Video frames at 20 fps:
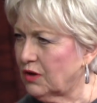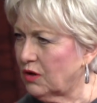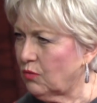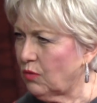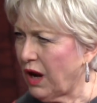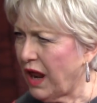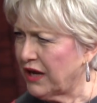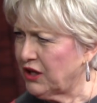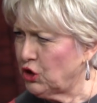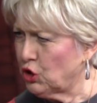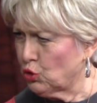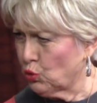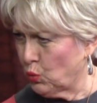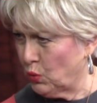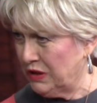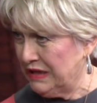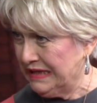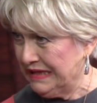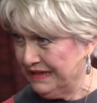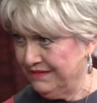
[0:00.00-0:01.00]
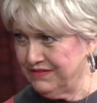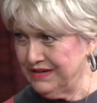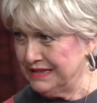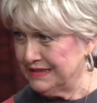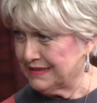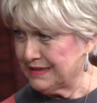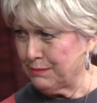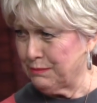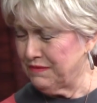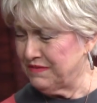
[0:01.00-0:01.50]
like you're reliving
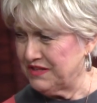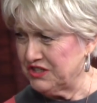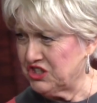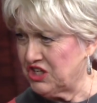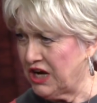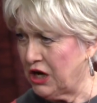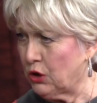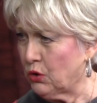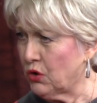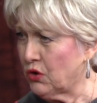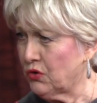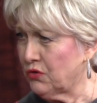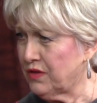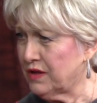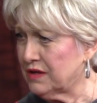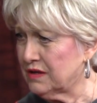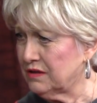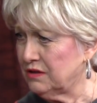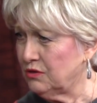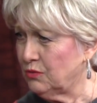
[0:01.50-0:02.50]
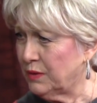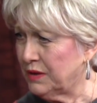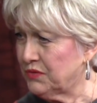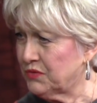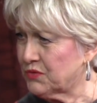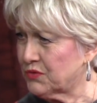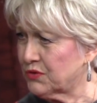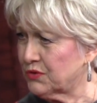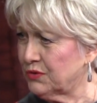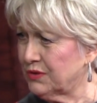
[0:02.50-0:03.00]
some of the terror that you went
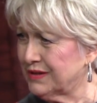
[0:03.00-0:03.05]
through?